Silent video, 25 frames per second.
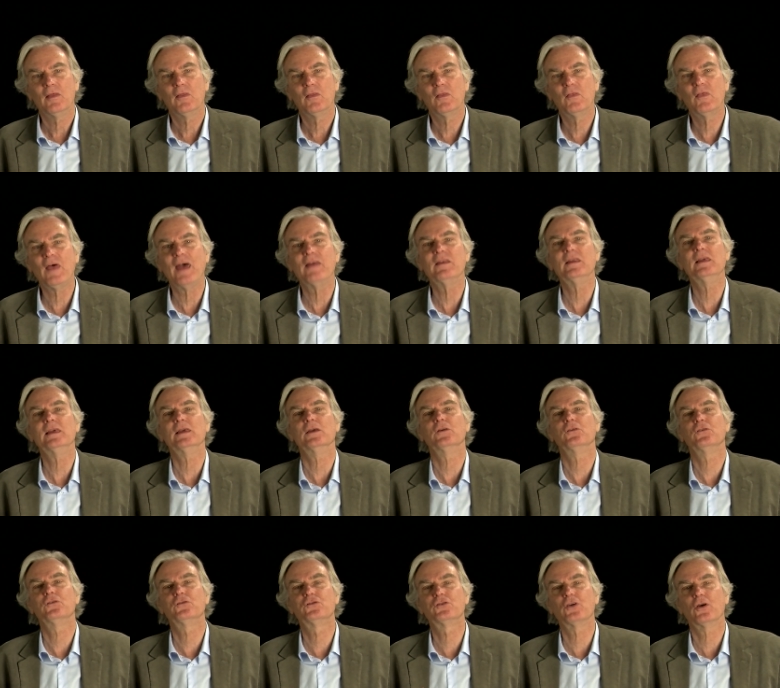then he
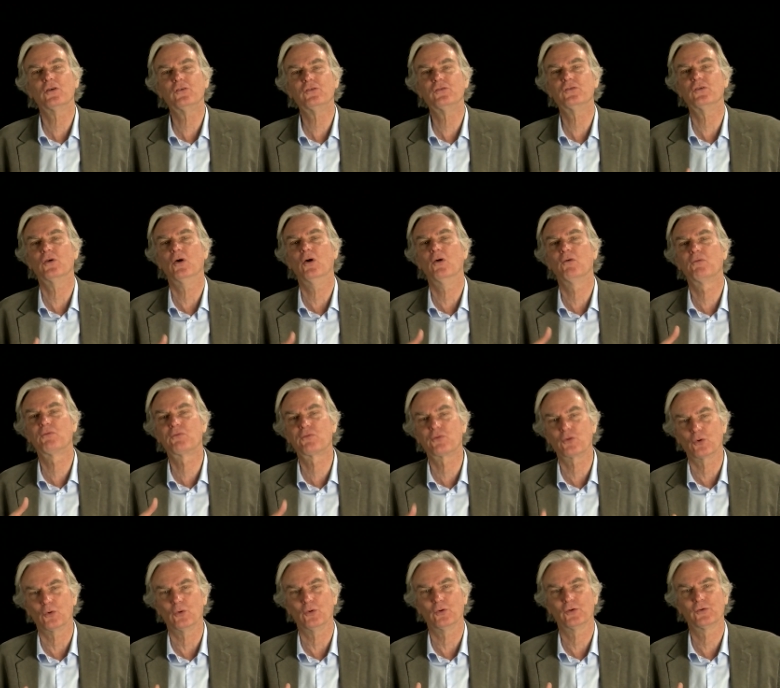is just a
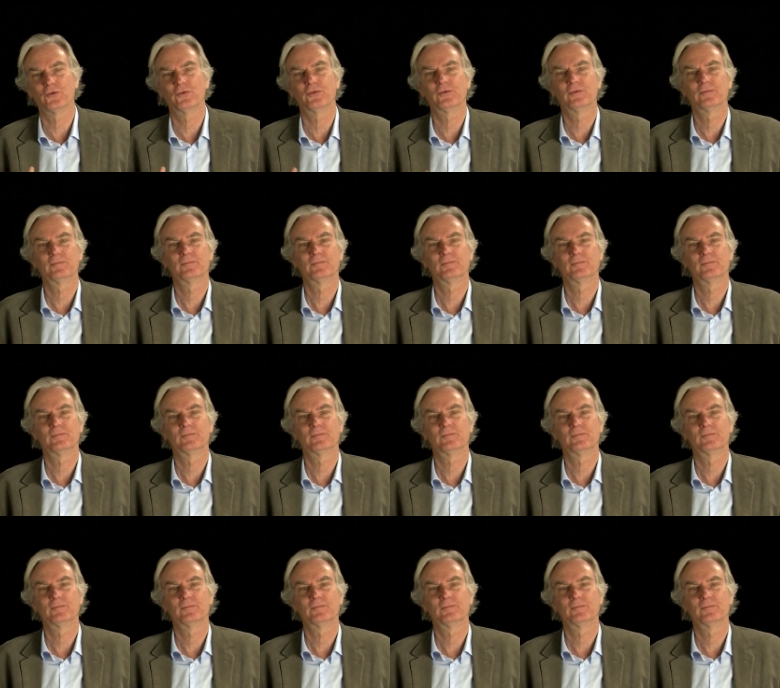fraud.